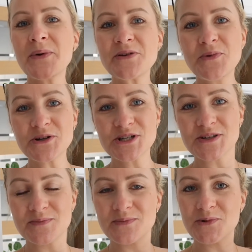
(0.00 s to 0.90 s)
When you wash
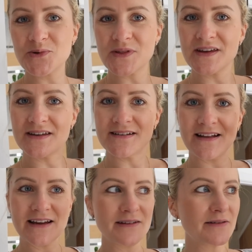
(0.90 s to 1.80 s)
them, all the
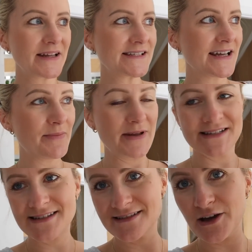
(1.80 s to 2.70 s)
like inset
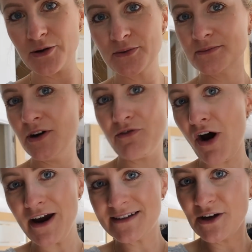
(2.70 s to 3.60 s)
bits go
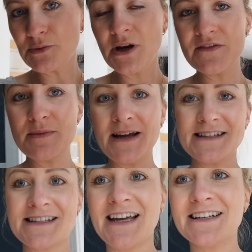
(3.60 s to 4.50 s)
awry, go all over the
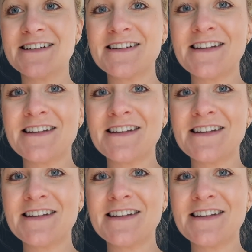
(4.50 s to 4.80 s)
place, and